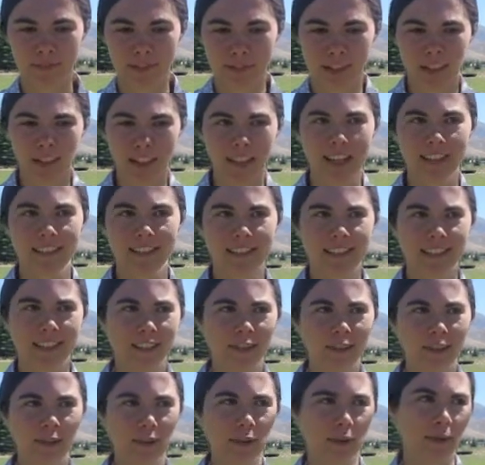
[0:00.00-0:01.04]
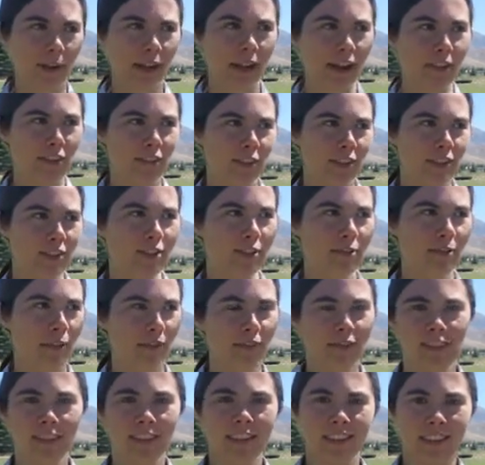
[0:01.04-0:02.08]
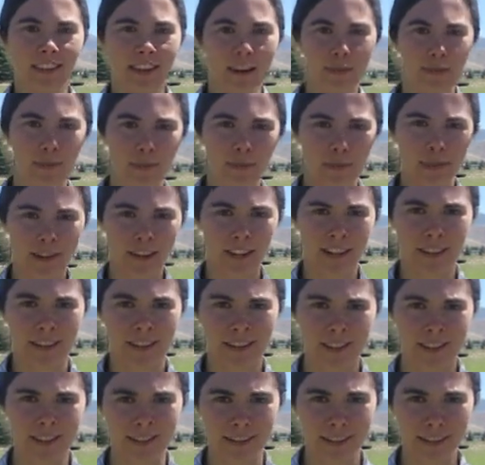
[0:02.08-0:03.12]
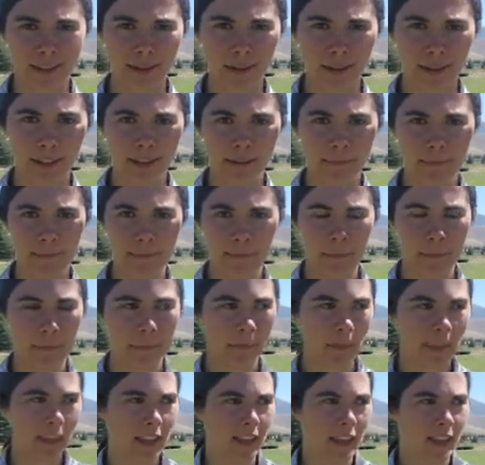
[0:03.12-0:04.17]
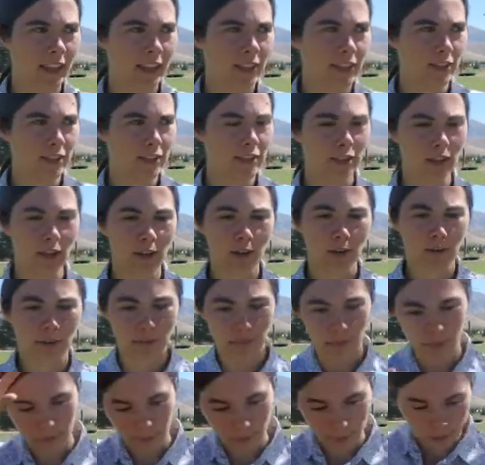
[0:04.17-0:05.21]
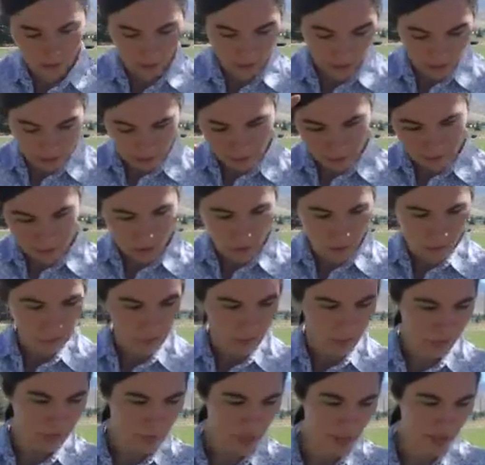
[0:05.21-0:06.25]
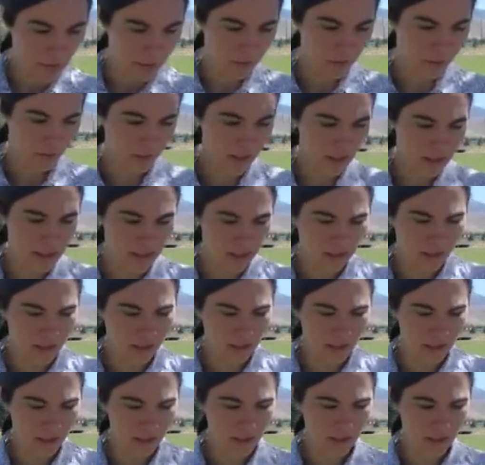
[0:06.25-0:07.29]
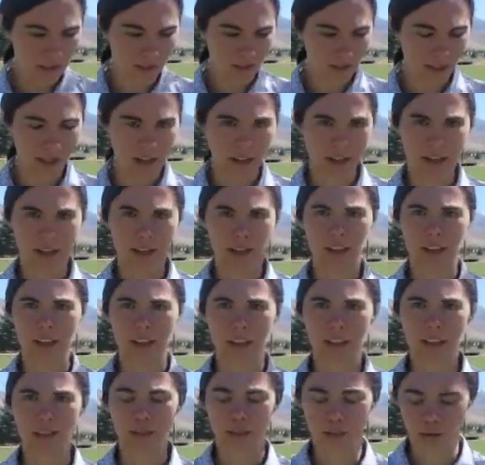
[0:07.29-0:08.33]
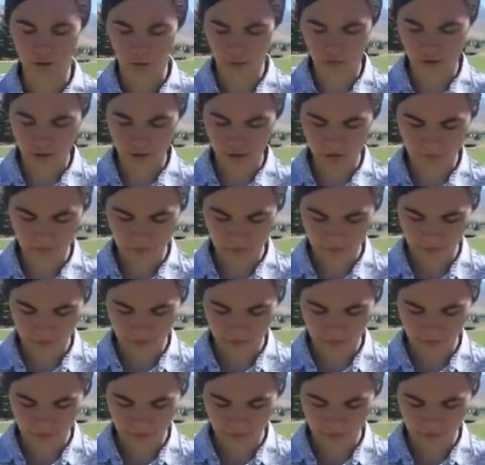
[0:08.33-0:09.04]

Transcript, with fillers: realize that you don't have to do everything that everybody else is doing. So there, I have a couple of categories that I'd like to go over.